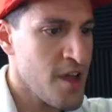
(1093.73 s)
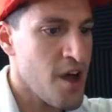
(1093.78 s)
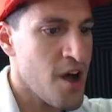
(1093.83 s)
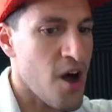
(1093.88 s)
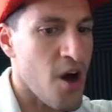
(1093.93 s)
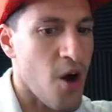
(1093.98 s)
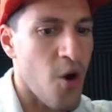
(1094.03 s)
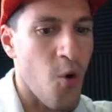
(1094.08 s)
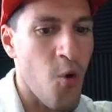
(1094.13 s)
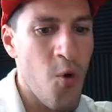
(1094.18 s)

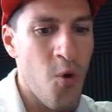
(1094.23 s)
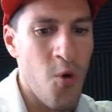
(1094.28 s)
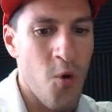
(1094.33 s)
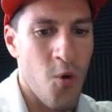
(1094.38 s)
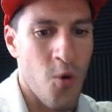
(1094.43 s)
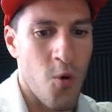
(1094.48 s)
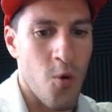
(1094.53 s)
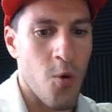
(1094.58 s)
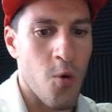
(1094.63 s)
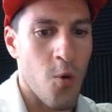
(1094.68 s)

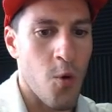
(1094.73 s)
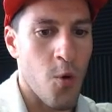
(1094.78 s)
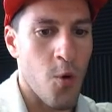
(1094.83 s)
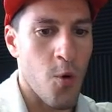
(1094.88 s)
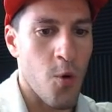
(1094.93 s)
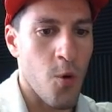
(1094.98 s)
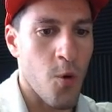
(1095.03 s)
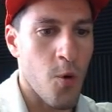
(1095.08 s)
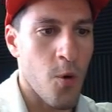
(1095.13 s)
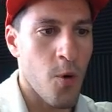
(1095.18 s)

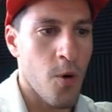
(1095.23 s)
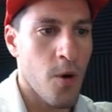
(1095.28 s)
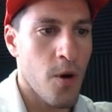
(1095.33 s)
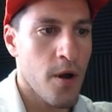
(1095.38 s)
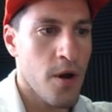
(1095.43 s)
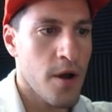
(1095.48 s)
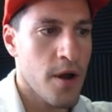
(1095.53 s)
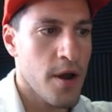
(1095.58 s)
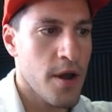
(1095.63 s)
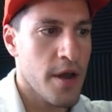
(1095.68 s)
Oh,
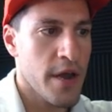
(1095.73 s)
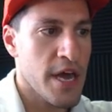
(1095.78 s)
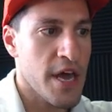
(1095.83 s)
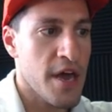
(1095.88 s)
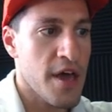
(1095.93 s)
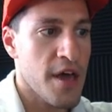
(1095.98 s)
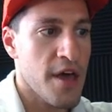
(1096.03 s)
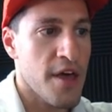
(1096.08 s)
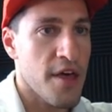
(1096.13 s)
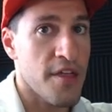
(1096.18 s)

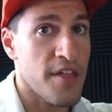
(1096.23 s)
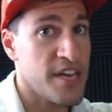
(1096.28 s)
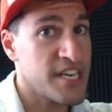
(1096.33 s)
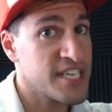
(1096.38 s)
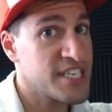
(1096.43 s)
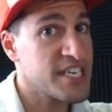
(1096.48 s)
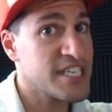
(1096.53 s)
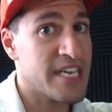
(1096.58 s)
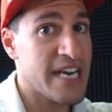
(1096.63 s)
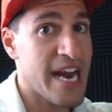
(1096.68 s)
this
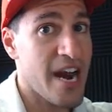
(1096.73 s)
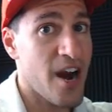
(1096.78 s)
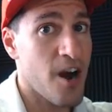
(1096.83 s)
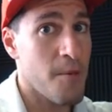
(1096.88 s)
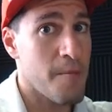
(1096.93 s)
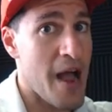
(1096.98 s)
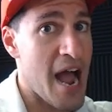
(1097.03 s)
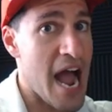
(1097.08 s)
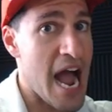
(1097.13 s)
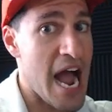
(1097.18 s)
is an air
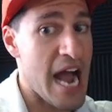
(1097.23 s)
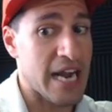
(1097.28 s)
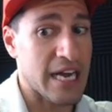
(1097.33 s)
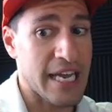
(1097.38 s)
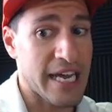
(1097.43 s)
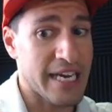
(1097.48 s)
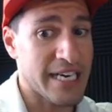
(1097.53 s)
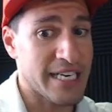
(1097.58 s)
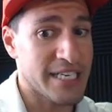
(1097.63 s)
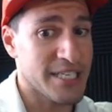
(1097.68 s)
pack,
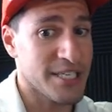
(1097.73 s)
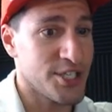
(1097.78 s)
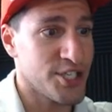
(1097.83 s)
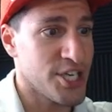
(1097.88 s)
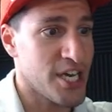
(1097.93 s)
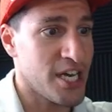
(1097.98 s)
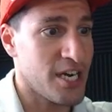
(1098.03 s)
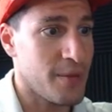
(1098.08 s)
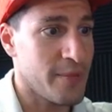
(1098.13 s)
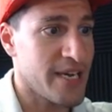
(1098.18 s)
ladies and
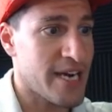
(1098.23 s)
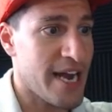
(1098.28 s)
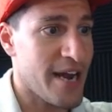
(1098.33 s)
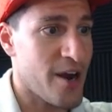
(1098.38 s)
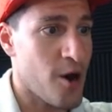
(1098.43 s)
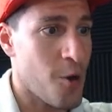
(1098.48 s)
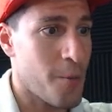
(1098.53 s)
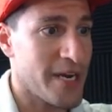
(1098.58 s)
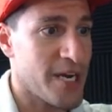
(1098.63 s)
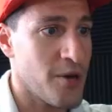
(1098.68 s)
gentlemen. I
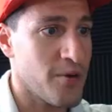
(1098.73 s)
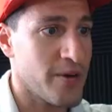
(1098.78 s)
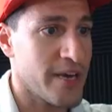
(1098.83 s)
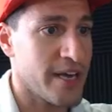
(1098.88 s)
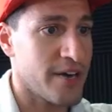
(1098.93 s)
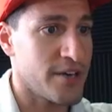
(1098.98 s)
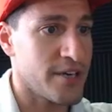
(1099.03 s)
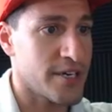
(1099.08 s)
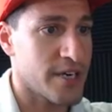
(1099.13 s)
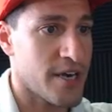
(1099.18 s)
hope we don't get a
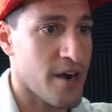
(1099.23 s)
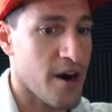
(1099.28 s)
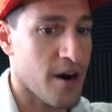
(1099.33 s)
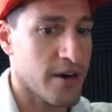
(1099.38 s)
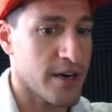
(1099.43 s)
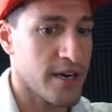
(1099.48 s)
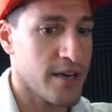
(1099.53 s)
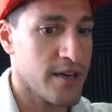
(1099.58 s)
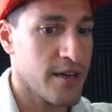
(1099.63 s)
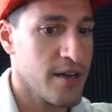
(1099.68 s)
good
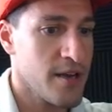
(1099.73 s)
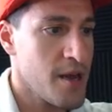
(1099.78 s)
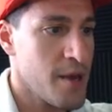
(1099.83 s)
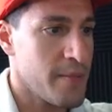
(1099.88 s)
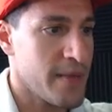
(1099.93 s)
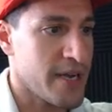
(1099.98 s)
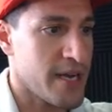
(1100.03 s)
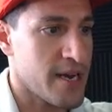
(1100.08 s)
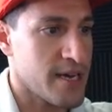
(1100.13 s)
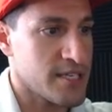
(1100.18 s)
card,
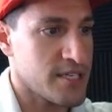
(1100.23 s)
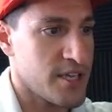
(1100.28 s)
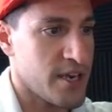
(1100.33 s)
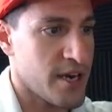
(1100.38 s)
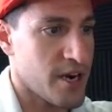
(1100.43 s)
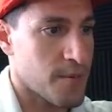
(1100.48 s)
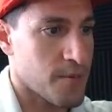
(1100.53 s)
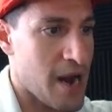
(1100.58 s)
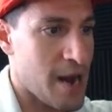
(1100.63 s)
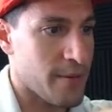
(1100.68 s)
because they're
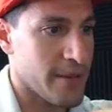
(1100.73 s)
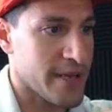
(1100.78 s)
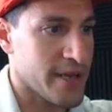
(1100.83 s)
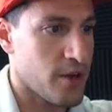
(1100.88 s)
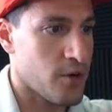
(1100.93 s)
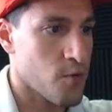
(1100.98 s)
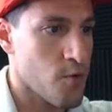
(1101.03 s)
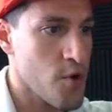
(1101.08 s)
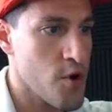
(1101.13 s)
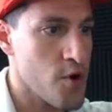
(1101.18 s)
probably all
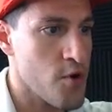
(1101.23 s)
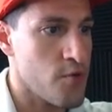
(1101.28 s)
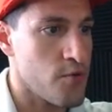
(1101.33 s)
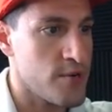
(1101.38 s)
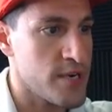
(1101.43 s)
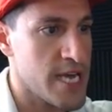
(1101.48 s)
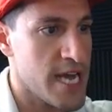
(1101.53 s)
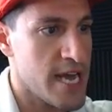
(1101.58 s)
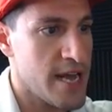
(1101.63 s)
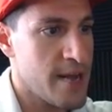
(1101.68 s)

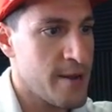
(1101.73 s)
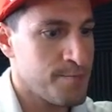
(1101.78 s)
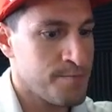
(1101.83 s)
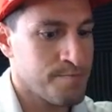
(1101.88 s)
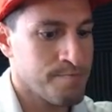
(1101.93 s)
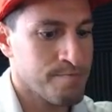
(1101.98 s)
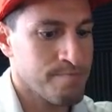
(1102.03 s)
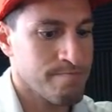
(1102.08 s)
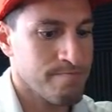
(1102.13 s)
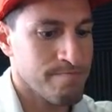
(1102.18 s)
ruined
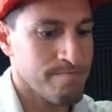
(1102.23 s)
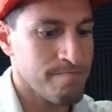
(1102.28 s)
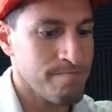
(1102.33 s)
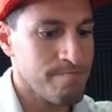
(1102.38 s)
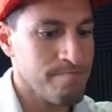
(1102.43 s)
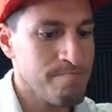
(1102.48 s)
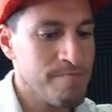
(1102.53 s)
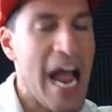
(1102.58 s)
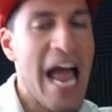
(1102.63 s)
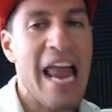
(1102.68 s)

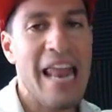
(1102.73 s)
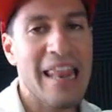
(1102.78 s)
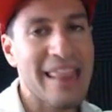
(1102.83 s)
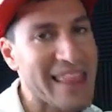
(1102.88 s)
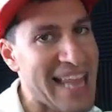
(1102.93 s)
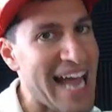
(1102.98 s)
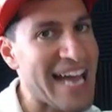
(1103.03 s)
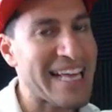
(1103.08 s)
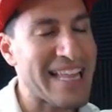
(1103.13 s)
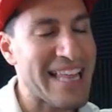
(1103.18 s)

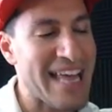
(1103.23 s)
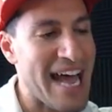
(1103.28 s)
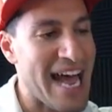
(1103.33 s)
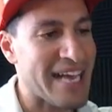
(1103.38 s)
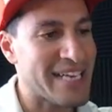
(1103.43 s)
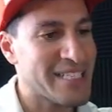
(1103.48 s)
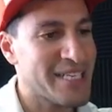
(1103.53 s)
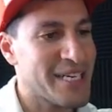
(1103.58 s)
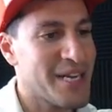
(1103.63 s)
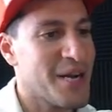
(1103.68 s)
like
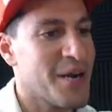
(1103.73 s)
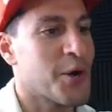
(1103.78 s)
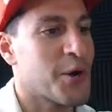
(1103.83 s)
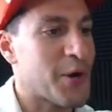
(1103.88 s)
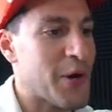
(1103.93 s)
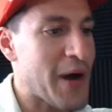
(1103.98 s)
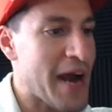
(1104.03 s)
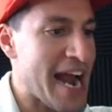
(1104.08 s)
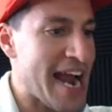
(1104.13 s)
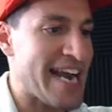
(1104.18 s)
that.
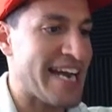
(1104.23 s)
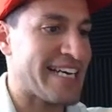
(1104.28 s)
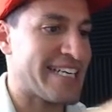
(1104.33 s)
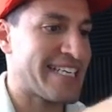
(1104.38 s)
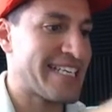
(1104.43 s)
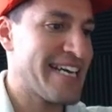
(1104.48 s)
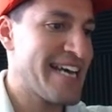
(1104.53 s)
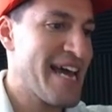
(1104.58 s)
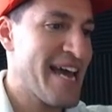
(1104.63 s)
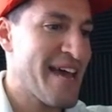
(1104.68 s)
Great.
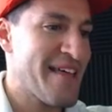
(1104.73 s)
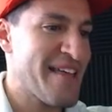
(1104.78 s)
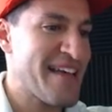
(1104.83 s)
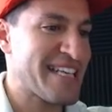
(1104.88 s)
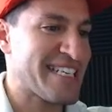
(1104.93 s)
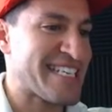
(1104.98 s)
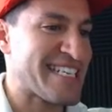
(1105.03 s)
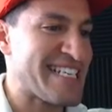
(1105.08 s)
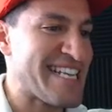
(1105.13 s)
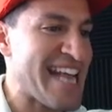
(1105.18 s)
This
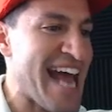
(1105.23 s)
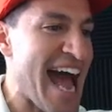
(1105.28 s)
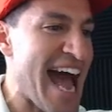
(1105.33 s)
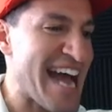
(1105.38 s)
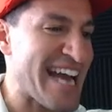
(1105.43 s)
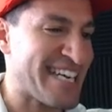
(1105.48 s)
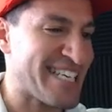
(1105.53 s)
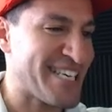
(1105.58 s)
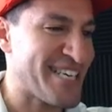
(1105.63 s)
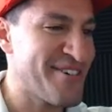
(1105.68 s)
is
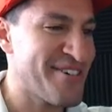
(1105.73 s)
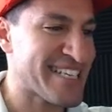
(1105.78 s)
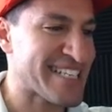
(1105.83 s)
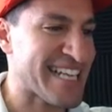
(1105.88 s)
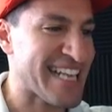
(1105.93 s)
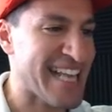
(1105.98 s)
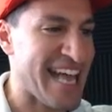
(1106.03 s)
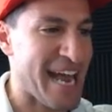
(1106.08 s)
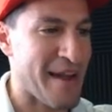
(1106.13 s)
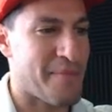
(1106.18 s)
nice. Who doesn't
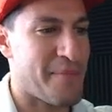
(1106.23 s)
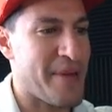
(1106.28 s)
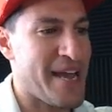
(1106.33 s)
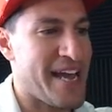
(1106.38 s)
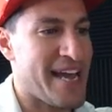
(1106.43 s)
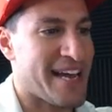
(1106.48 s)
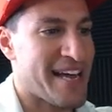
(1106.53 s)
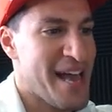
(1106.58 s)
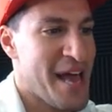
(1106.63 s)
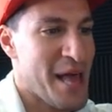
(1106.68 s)
like
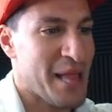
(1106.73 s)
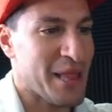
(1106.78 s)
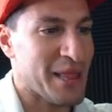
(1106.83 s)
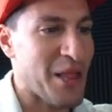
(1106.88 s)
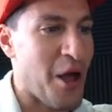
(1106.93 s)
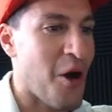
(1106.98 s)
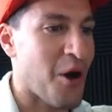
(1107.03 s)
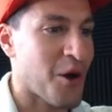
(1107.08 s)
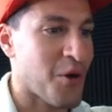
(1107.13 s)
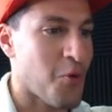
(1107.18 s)
big,
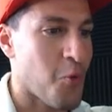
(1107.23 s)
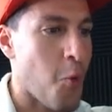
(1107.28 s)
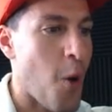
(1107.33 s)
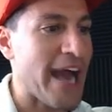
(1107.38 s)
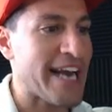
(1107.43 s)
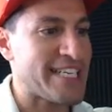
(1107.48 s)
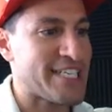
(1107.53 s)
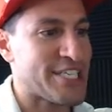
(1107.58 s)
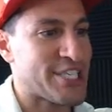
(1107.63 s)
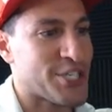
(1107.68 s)
long,
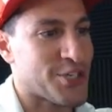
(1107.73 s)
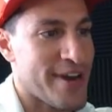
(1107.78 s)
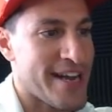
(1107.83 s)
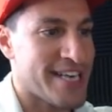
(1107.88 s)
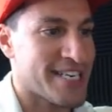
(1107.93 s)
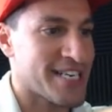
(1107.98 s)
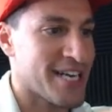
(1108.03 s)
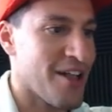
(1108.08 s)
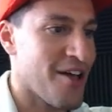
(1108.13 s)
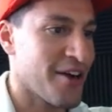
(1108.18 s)
white streaks
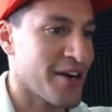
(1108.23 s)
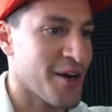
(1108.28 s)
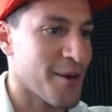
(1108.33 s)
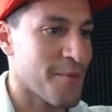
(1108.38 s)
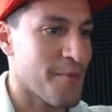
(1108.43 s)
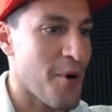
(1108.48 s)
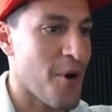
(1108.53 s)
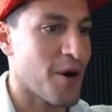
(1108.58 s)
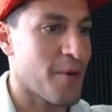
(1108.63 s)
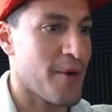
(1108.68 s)
along your
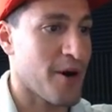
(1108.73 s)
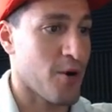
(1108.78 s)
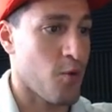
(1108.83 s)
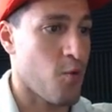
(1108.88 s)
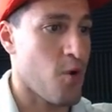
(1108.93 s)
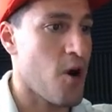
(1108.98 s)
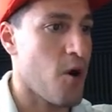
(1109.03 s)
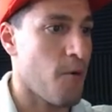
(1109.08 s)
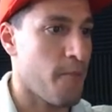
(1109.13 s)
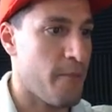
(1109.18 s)
Pokemon?
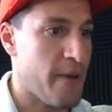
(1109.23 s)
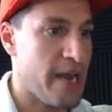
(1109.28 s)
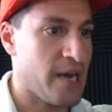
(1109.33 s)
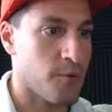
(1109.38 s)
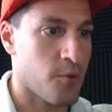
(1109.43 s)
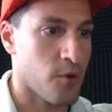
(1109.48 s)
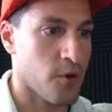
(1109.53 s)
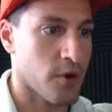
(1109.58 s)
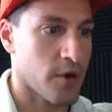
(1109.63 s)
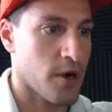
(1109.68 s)
Whoa,
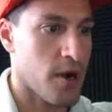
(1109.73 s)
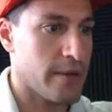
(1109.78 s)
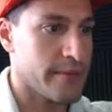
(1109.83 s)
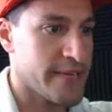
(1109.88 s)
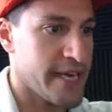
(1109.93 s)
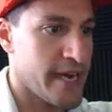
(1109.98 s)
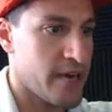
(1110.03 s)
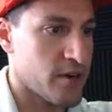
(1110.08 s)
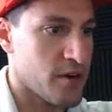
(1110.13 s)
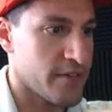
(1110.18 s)
Panpour, calm
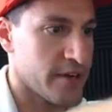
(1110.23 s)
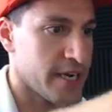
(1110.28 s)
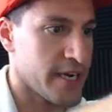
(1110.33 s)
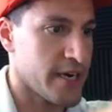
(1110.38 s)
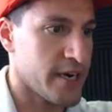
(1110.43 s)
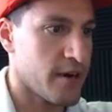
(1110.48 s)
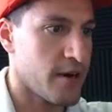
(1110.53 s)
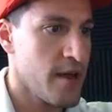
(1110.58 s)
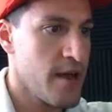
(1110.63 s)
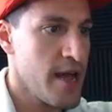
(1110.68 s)
down over
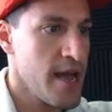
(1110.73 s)
here.